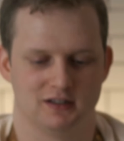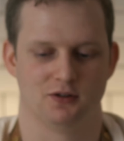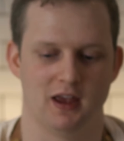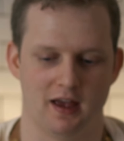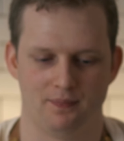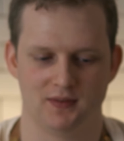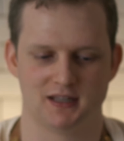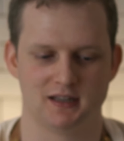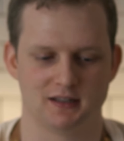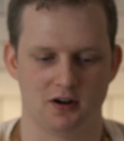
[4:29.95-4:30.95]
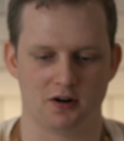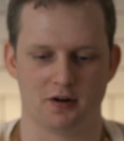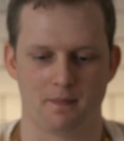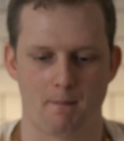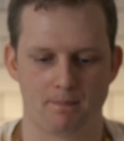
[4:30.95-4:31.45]
So yeah, this is
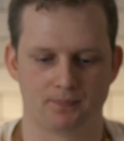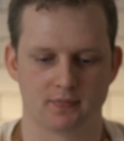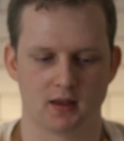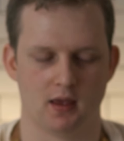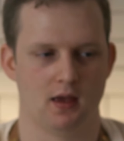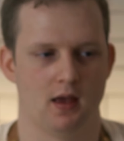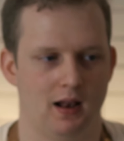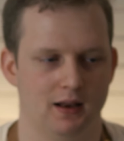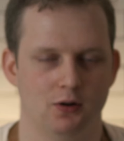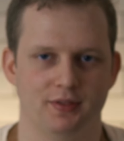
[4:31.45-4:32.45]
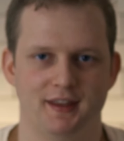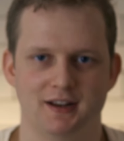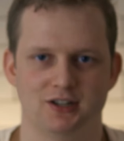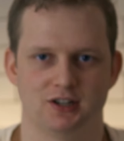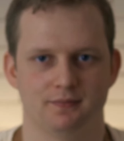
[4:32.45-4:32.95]
our little
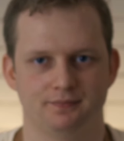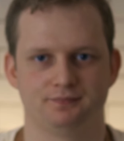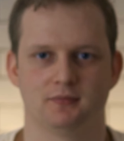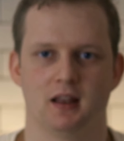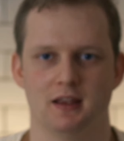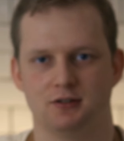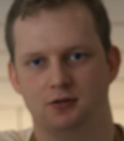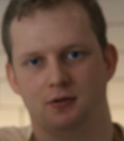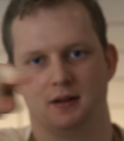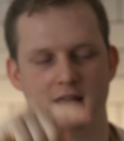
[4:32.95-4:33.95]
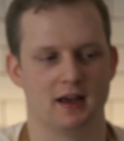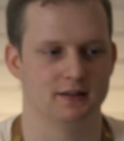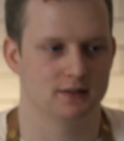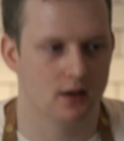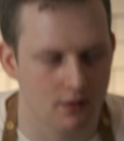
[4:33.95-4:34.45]
dish. Let's do it, guys.